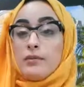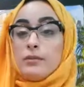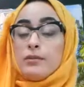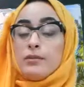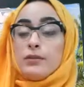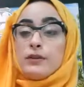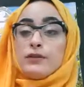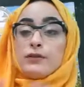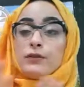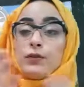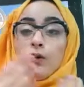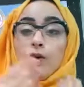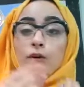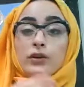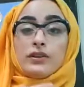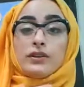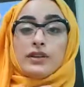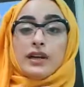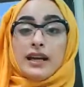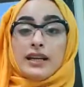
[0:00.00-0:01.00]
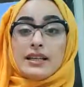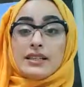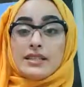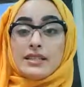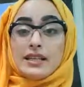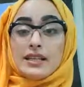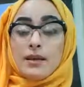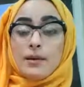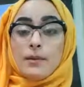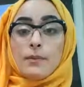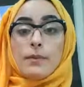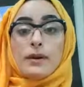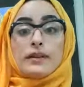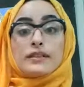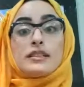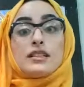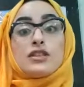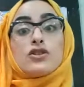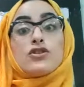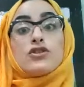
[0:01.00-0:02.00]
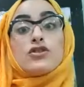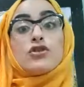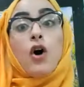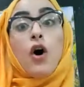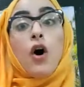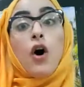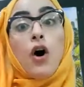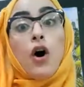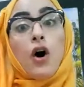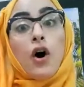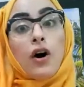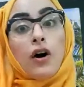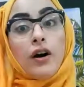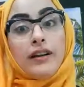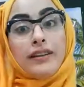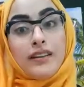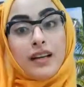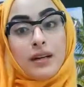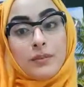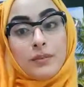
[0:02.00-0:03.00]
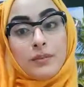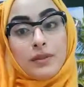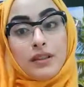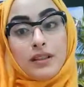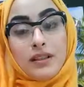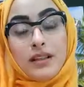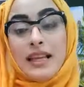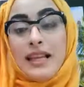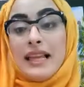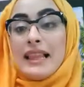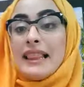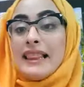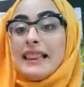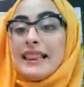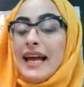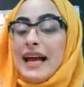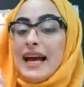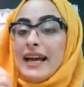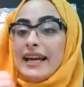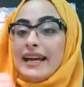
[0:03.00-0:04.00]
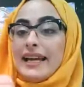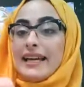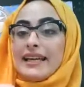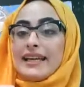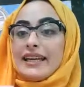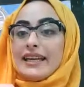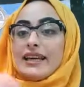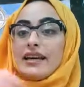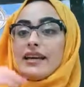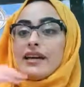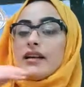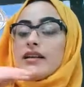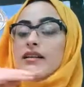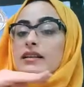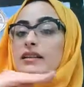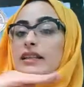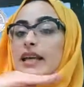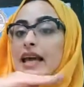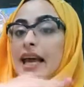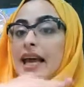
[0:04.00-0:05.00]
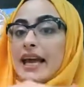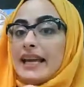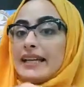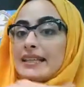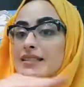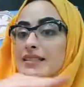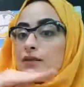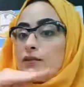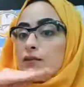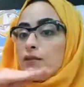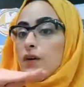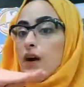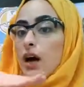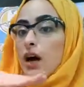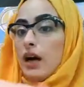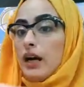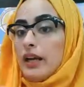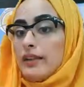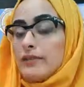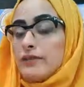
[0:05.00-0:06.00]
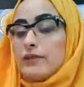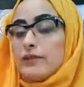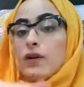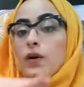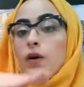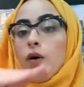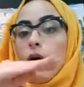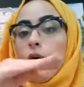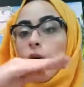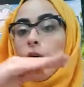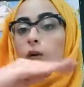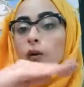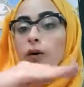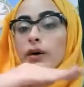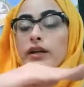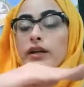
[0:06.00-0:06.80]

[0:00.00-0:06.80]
before 90, but a strong number like 85 or